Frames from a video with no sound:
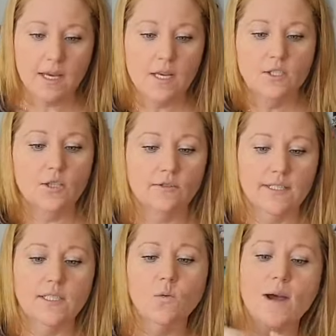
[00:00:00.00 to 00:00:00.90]
So the
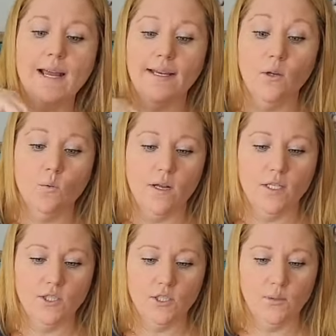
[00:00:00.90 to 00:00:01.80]
reason why I didn't want to
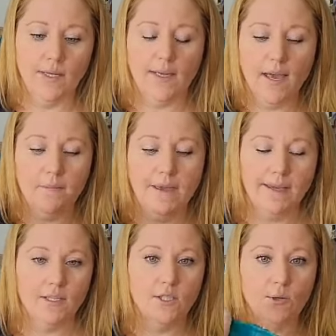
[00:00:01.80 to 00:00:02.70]
do it and make
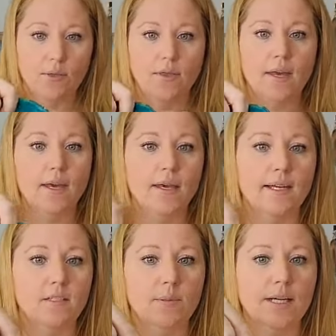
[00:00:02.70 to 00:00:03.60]
it too thick
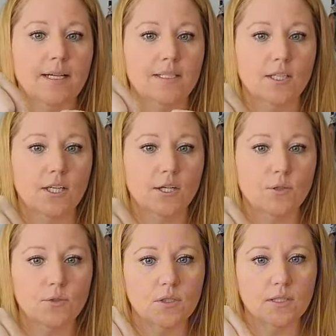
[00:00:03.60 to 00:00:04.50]
is because
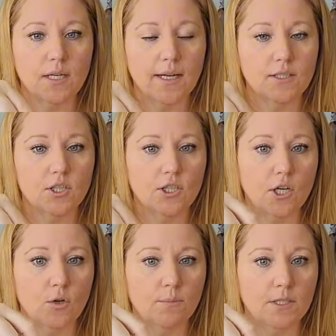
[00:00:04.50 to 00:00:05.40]
it's
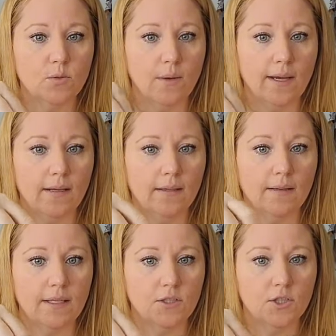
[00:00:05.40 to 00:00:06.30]
sewn between
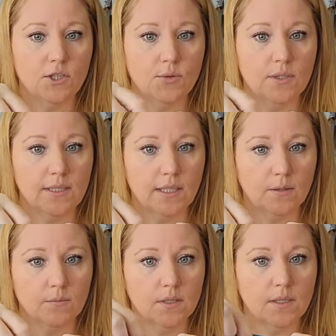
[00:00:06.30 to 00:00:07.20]
these two
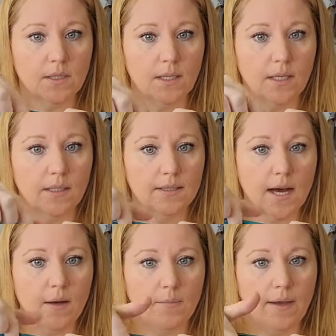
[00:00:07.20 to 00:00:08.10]
seams, the
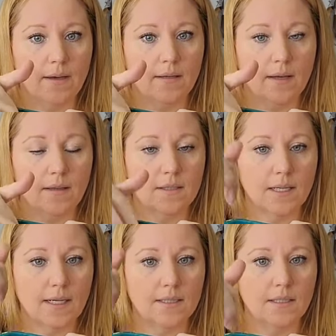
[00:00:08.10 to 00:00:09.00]
top band and the
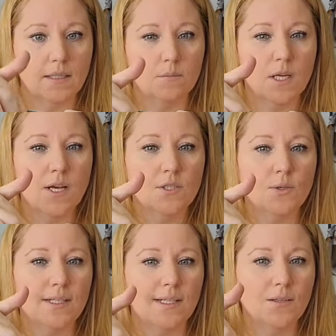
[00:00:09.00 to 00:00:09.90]
side seam. So
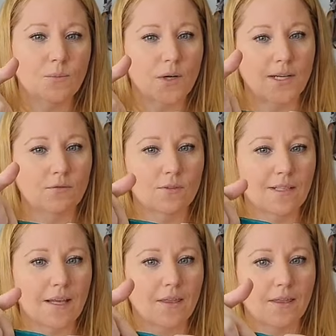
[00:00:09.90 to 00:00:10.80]
I didn't want it
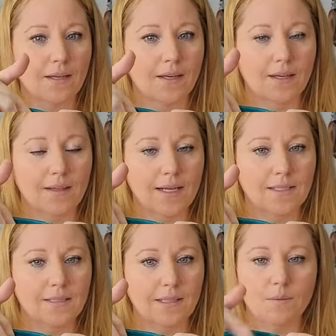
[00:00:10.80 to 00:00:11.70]
really thick in that
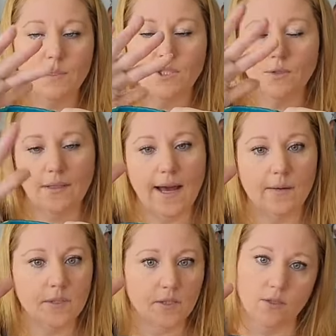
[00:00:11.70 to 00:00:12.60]
seam, but you can
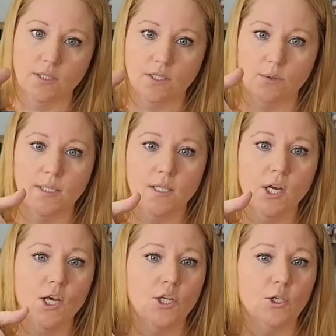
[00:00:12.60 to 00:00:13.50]
absolutely do it.
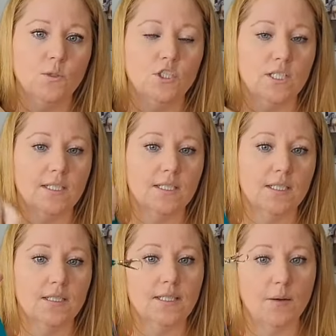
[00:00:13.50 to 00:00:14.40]
You would
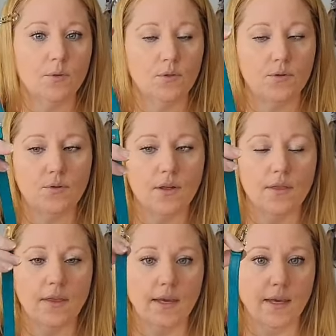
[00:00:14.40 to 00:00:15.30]
just double
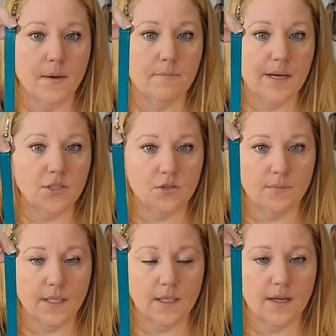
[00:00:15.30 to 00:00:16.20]
the
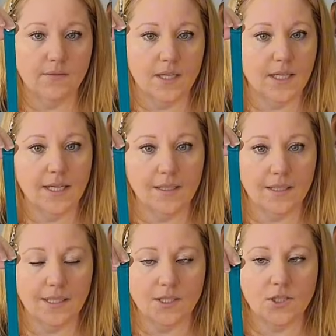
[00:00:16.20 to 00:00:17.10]
measurement of the key
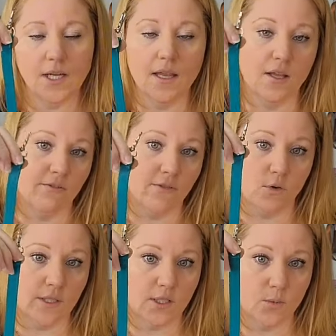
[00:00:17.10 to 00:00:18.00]
leash and then
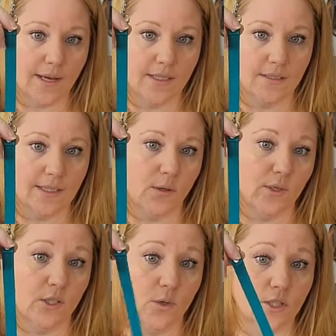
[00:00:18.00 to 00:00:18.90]
fold it twice like we
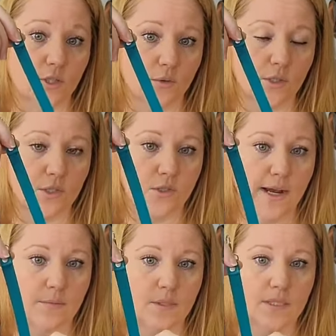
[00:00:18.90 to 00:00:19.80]
do our shoulder
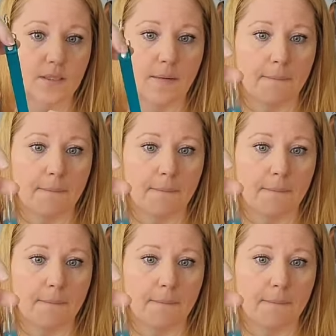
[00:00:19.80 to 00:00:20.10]
straps.